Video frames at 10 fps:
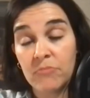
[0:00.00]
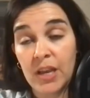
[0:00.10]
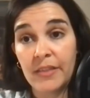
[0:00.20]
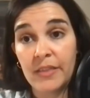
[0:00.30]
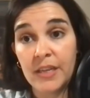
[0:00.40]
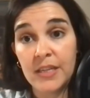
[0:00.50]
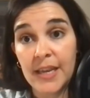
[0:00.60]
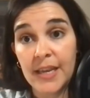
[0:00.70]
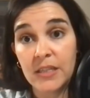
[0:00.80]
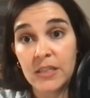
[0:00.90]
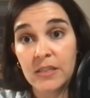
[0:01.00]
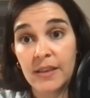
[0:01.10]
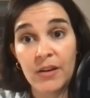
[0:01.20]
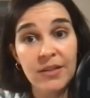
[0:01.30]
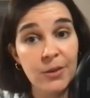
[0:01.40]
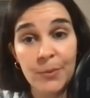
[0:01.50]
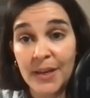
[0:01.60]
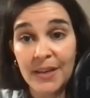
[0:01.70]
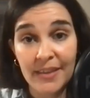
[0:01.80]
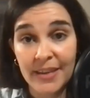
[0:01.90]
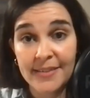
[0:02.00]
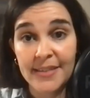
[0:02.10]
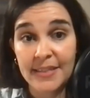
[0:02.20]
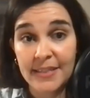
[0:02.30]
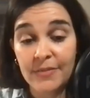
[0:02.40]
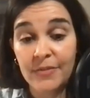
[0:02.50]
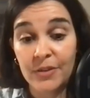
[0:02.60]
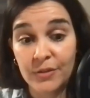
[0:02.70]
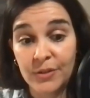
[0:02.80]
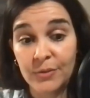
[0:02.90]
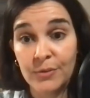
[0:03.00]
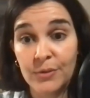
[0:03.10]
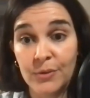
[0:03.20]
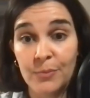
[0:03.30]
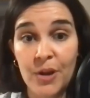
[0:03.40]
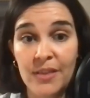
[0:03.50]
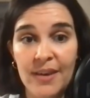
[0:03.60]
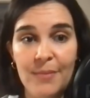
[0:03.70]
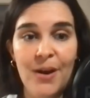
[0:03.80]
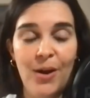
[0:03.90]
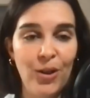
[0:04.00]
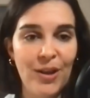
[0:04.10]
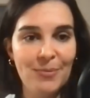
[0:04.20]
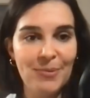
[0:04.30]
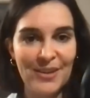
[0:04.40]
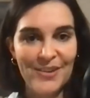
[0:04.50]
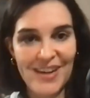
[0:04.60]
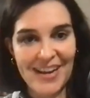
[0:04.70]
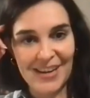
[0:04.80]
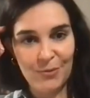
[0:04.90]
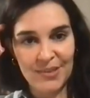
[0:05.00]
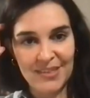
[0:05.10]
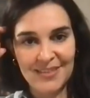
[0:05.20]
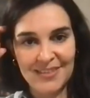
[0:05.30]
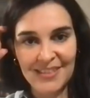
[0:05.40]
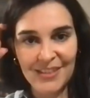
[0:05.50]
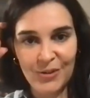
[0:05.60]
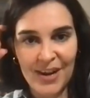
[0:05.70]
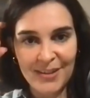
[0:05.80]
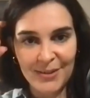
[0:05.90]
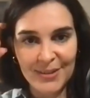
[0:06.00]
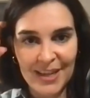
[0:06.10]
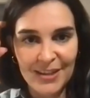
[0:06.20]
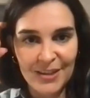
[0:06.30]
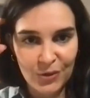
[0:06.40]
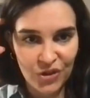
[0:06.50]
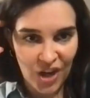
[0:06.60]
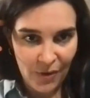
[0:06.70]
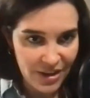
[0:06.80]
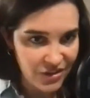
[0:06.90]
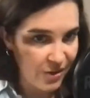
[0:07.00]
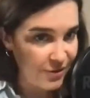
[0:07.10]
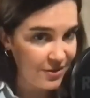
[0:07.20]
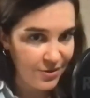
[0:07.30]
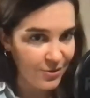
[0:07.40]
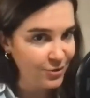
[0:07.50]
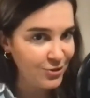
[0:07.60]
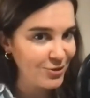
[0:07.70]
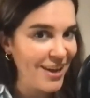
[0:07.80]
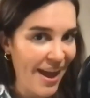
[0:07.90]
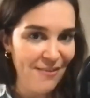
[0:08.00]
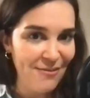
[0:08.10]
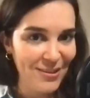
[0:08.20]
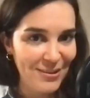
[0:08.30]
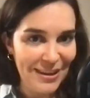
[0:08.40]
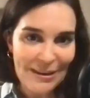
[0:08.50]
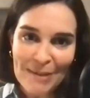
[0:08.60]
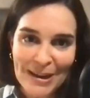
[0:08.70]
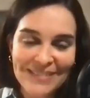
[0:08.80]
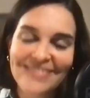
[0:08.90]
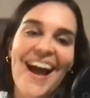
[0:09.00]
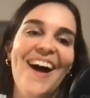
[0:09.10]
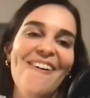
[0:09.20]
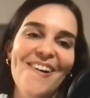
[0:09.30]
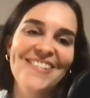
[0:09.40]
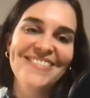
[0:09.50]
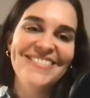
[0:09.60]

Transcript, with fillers: Other than that, there are so many things. It's difficult to bring them all up here. And I was still trying to send it to Gerry. Gerry, you should have the email now.